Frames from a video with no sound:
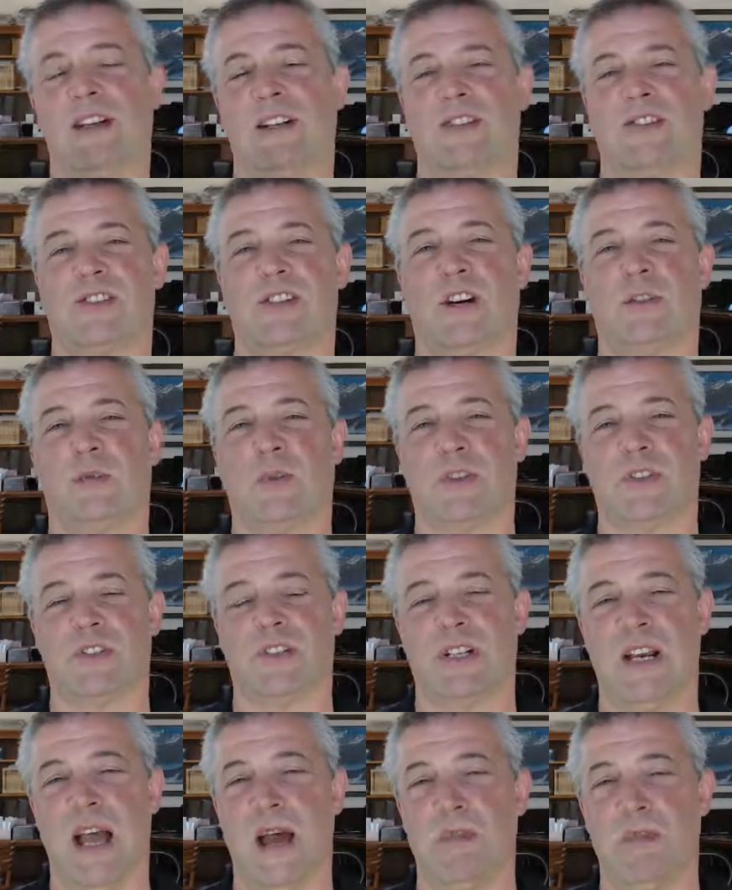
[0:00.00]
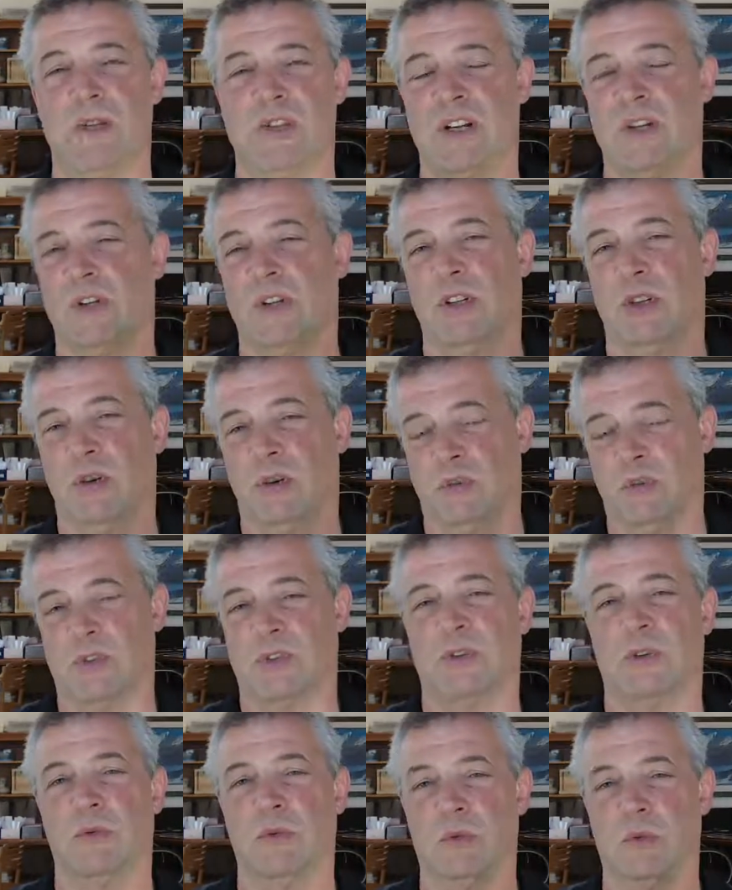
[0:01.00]
itself wasn't damaged, even though
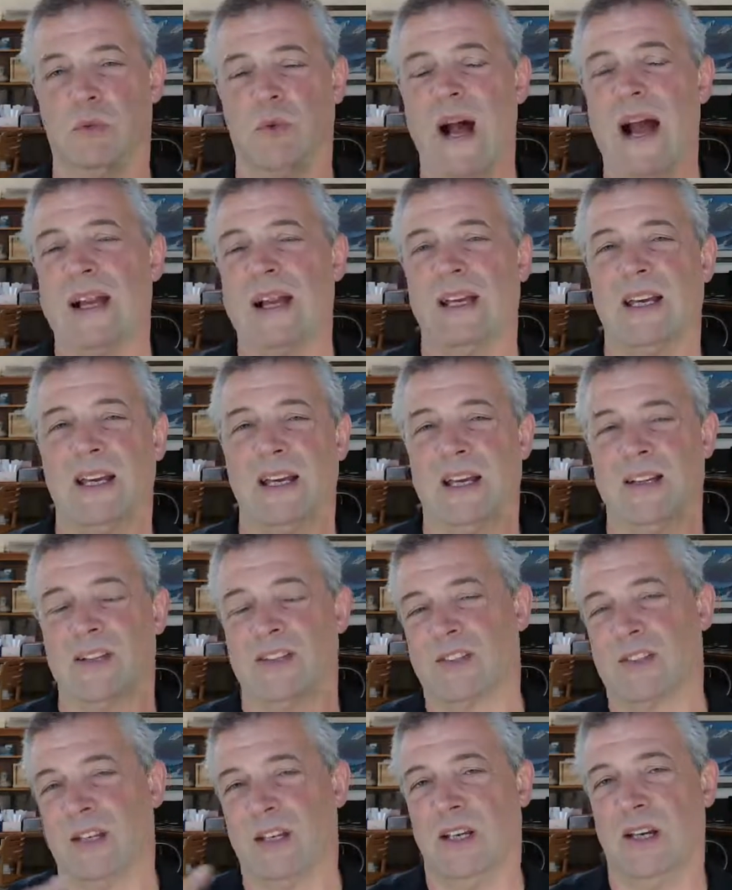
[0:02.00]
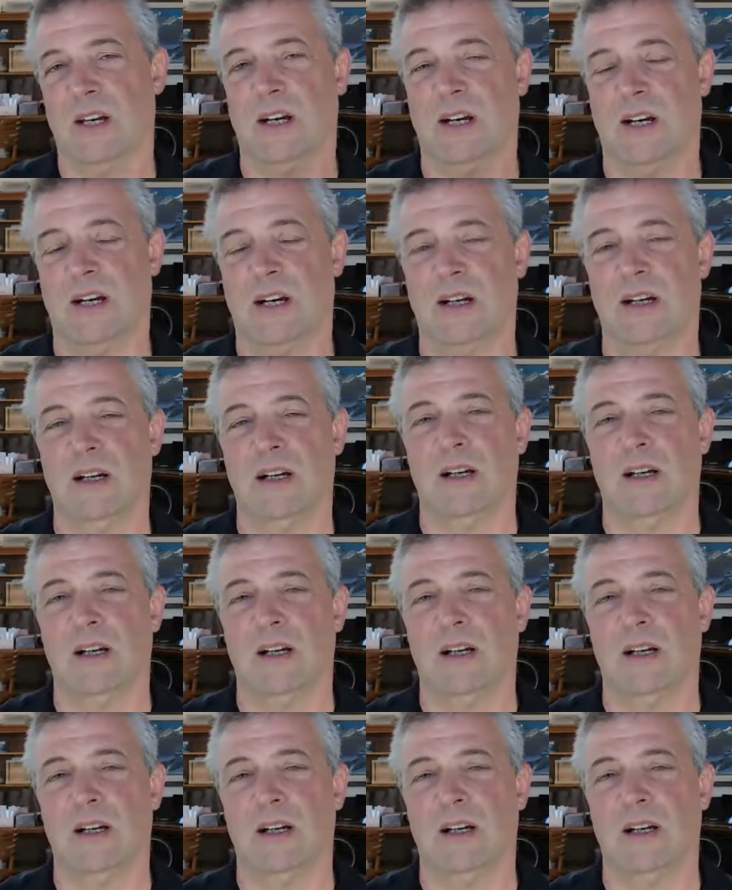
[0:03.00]
it was whacking against the